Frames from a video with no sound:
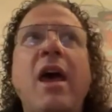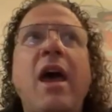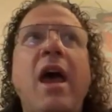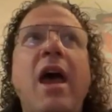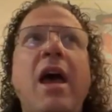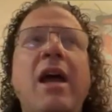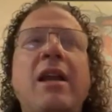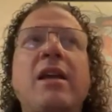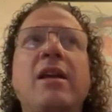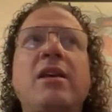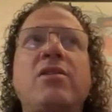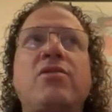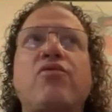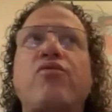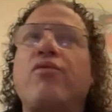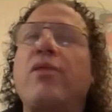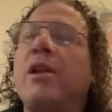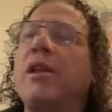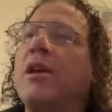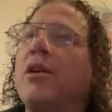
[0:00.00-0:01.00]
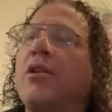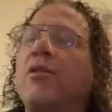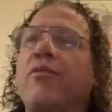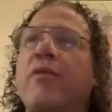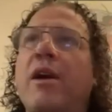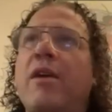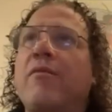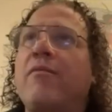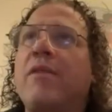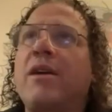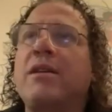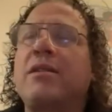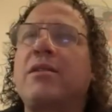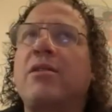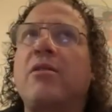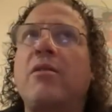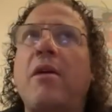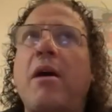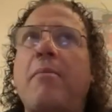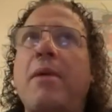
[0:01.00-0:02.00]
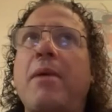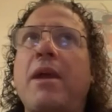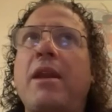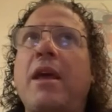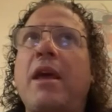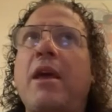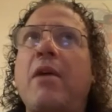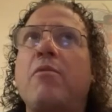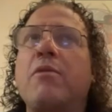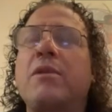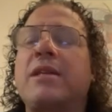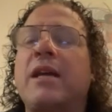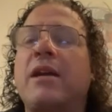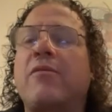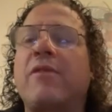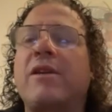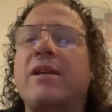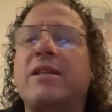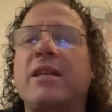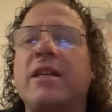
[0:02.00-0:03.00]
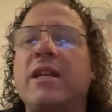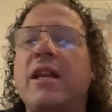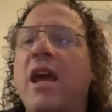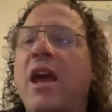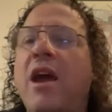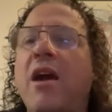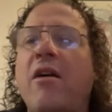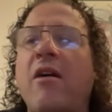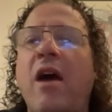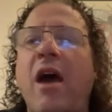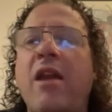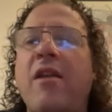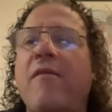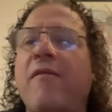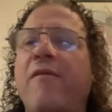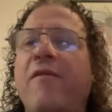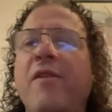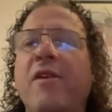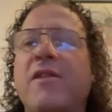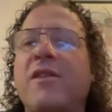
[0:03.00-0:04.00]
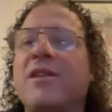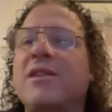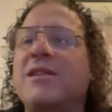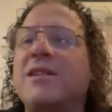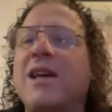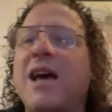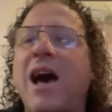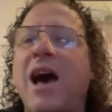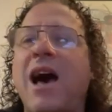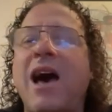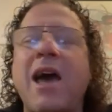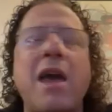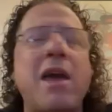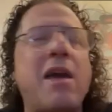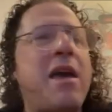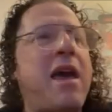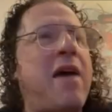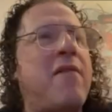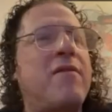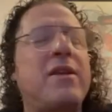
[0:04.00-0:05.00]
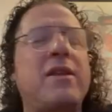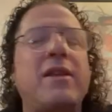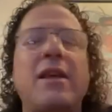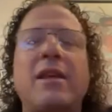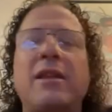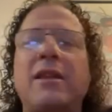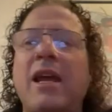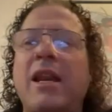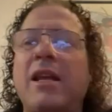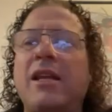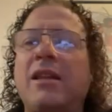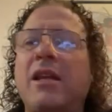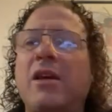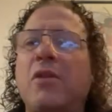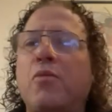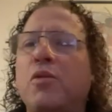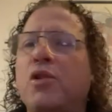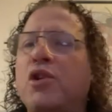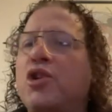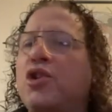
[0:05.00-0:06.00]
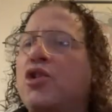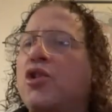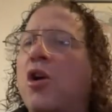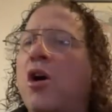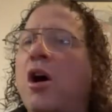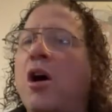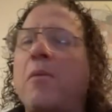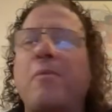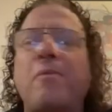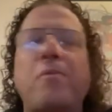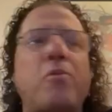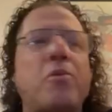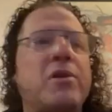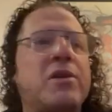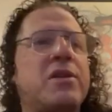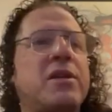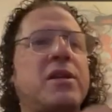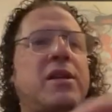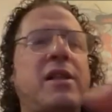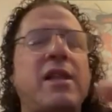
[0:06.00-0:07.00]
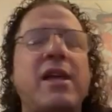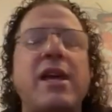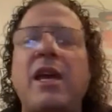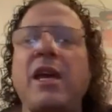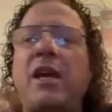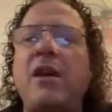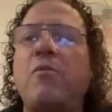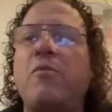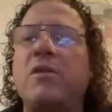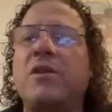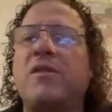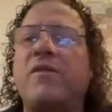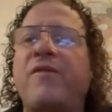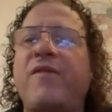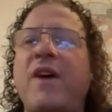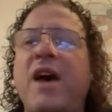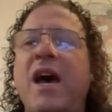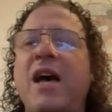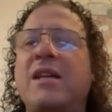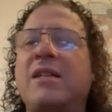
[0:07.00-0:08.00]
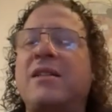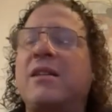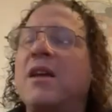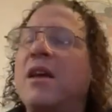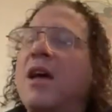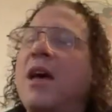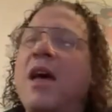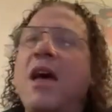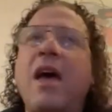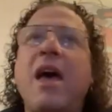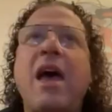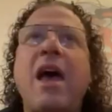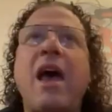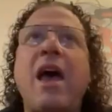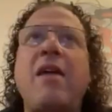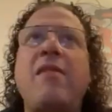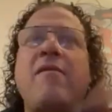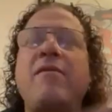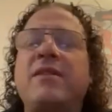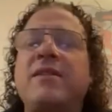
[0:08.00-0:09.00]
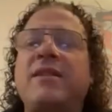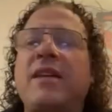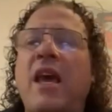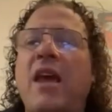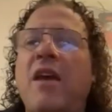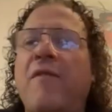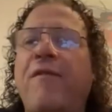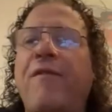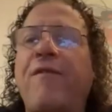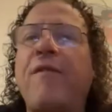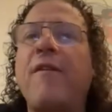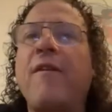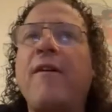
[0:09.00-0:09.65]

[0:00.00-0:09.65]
And he's really a great wrestler. I mean, it was like wrestling air. I didn't feel this guy. Everything that he did was sharp, was clean, was fast, and safe.